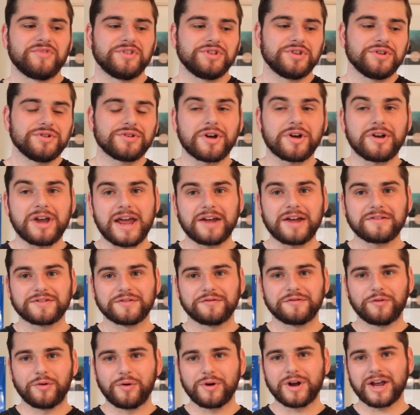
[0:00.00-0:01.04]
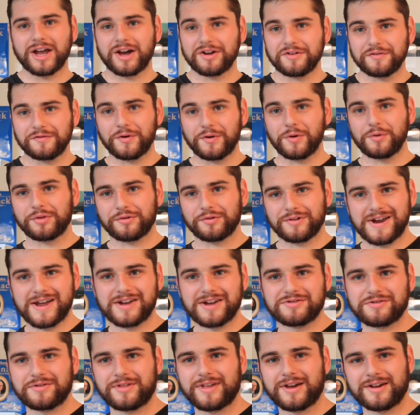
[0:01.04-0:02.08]
you don't have to fork out a full
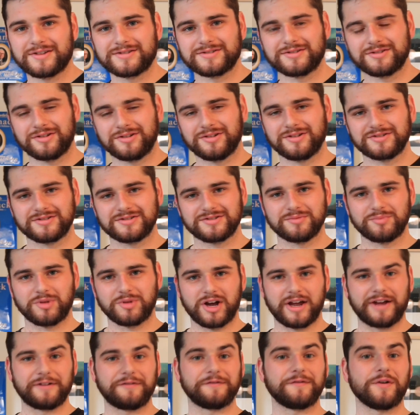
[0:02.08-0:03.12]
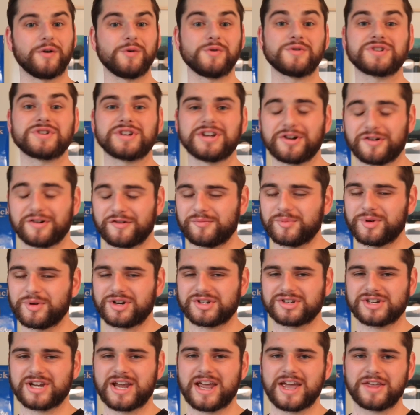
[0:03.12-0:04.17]
$300,000 to buy a full share of
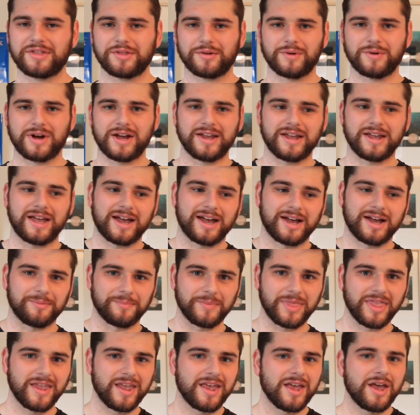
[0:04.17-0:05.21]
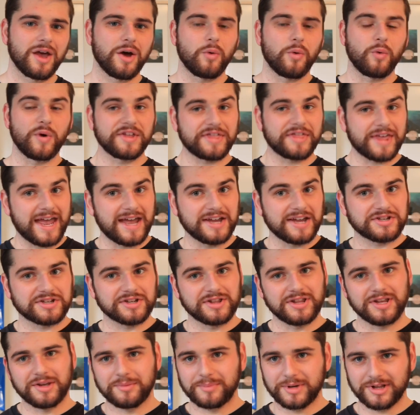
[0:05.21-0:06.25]
Berkshire Hathaway. With
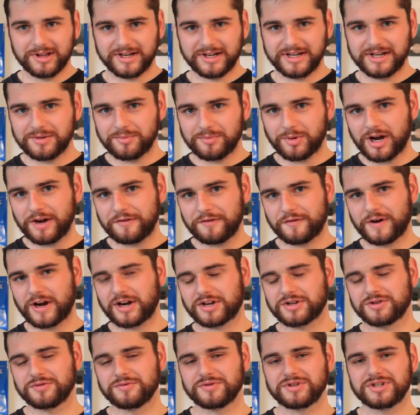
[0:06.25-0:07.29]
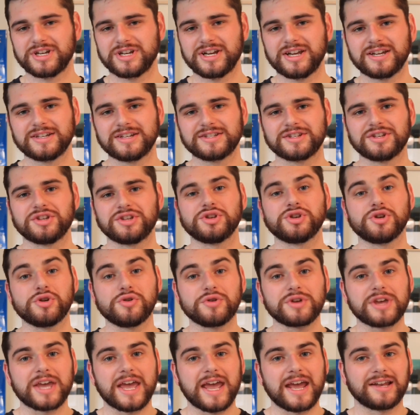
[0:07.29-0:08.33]
Hatch and the ability to buy fractional shares,
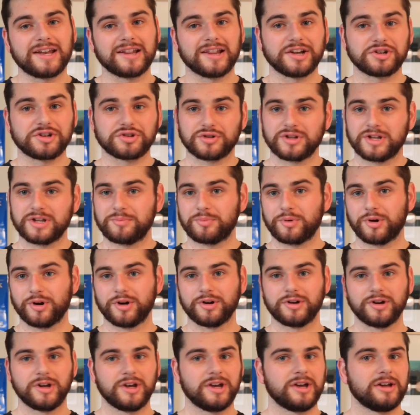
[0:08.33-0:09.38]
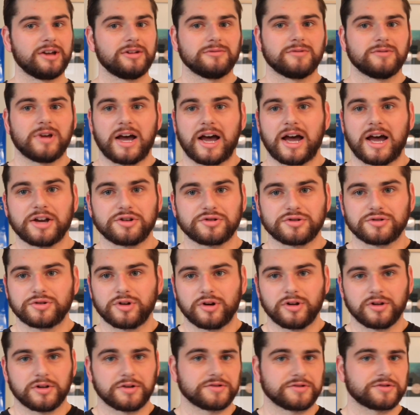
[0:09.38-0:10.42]
you can literally put $100
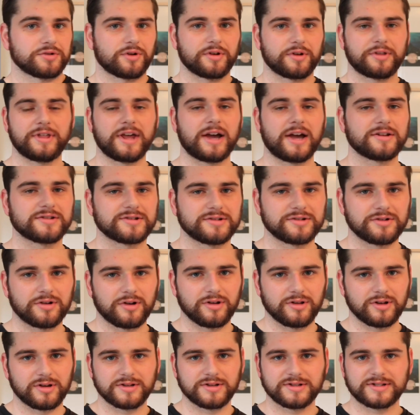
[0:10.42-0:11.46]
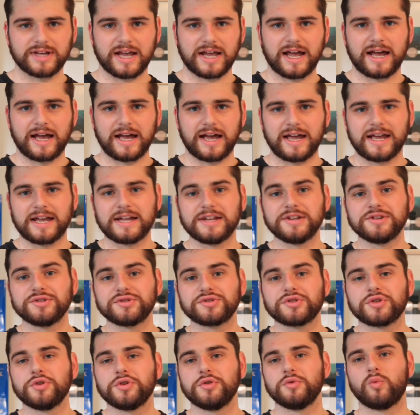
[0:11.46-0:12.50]
or $1,000
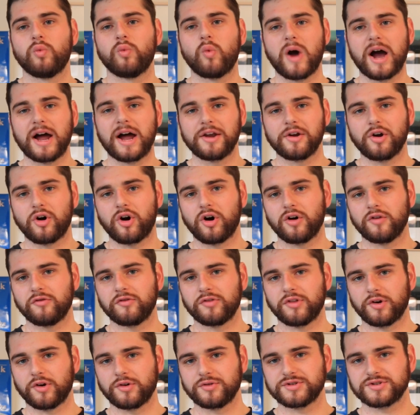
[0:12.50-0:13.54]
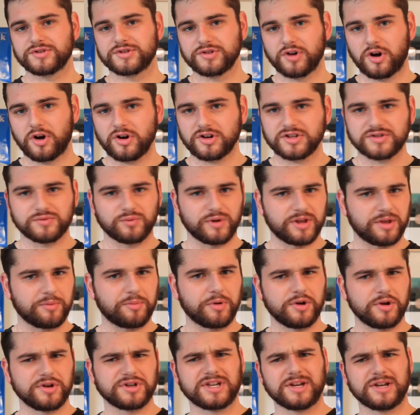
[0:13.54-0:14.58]
into one of those stocks where the
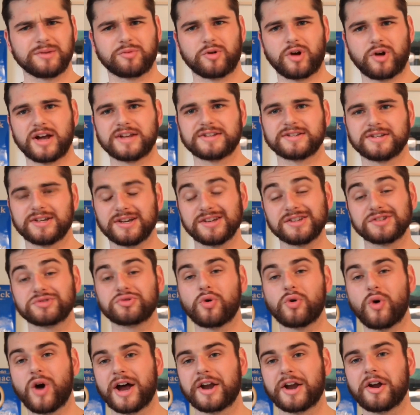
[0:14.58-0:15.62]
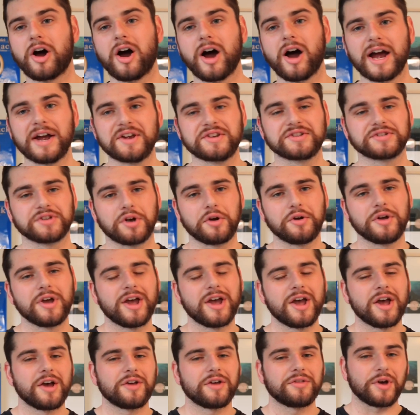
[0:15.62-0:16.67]
per share price is quite high. So
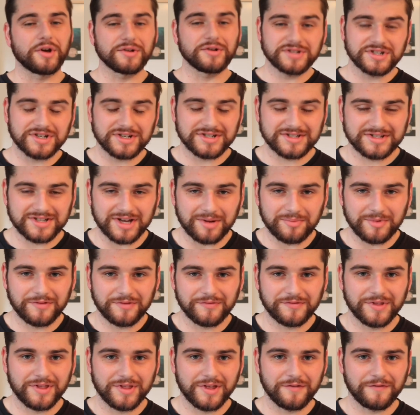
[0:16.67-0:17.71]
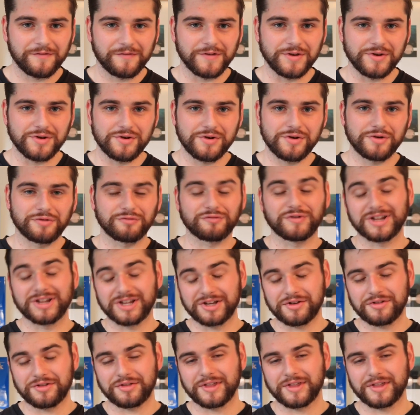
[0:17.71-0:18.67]
those are just some of the few really good